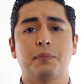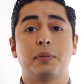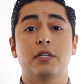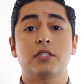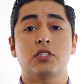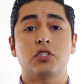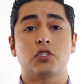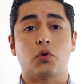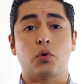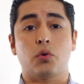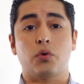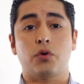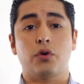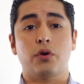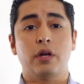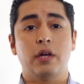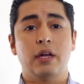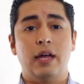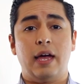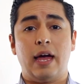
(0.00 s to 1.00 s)
a business
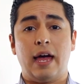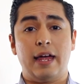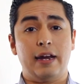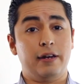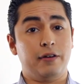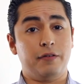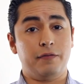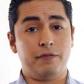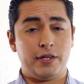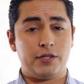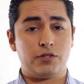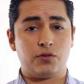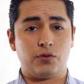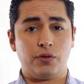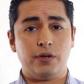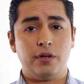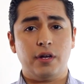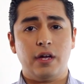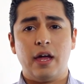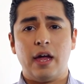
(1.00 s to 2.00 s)
owner and an
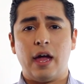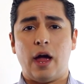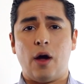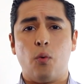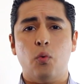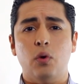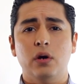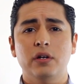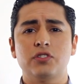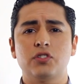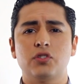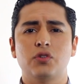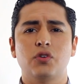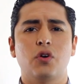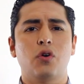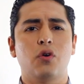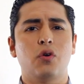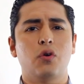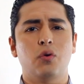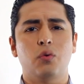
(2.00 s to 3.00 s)
investor, I want to
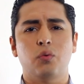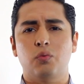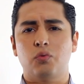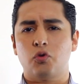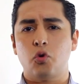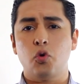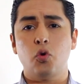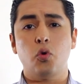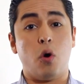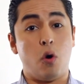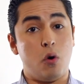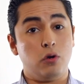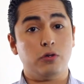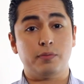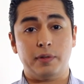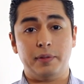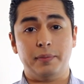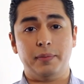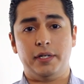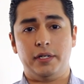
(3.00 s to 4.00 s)
know who owes
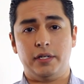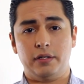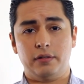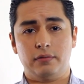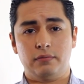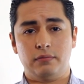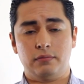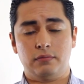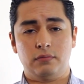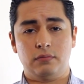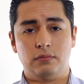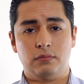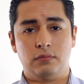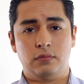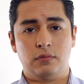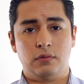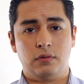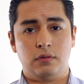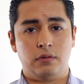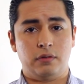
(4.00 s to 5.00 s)
me money.
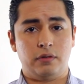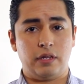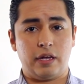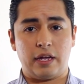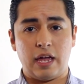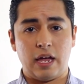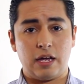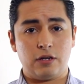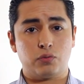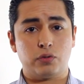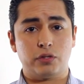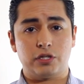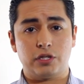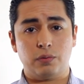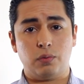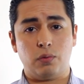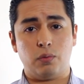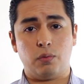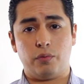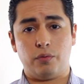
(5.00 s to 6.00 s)
The accounts
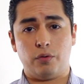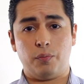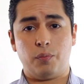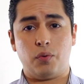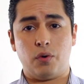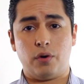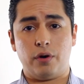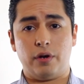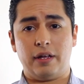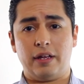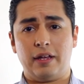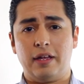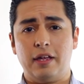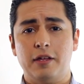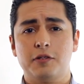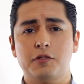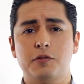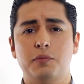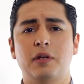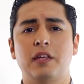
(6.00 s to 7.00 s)
receivable report
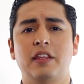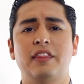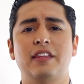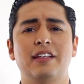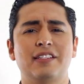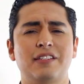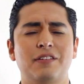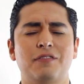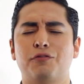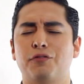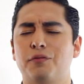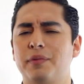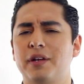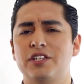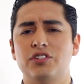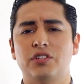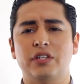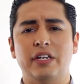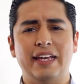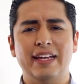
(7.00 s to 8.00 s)
gives me this
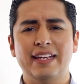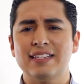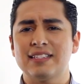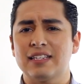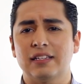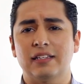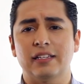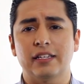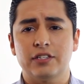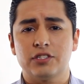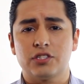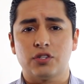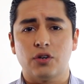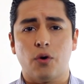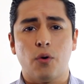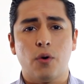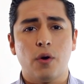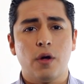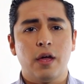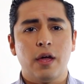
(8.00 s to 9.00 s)
information instantly
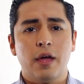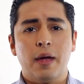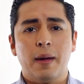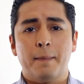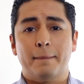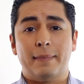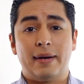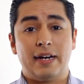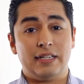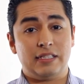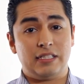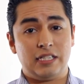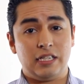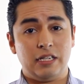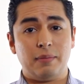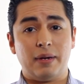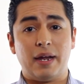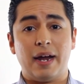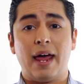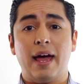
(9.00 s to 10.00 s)
so my
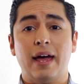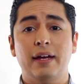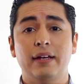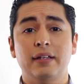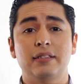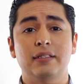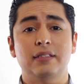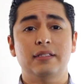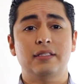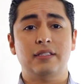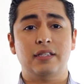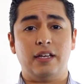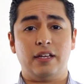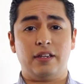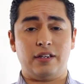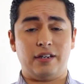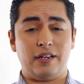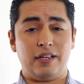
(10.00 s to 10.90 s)
team and I can take the